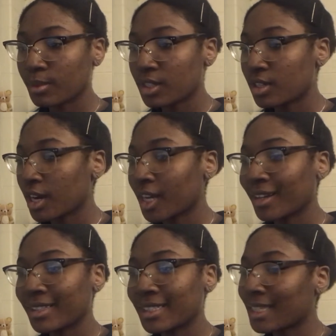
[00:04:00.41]

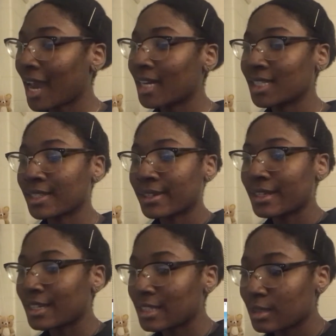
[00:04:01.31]
betrayal, dynasty,
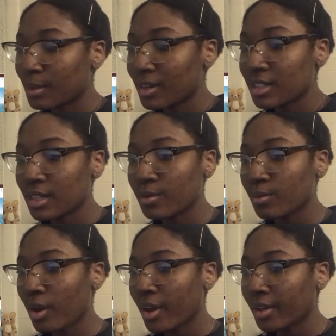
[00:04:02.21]
conspiracy,
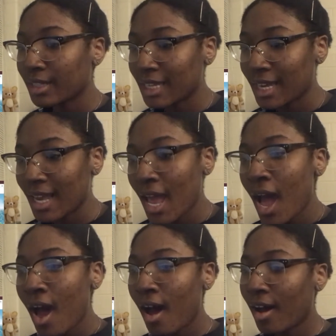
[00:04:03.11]
royalty,
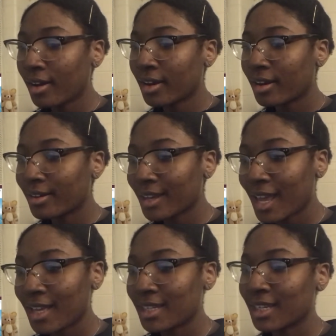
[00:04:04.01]
Hong Kong
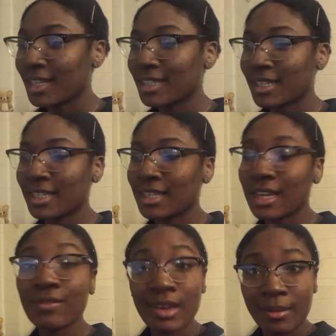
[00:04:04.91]
Cantonese, and
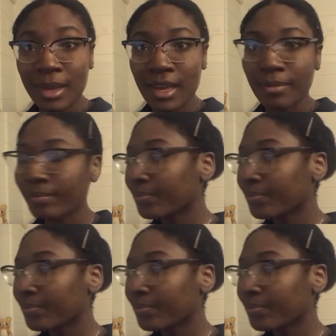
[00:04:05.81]
T V B.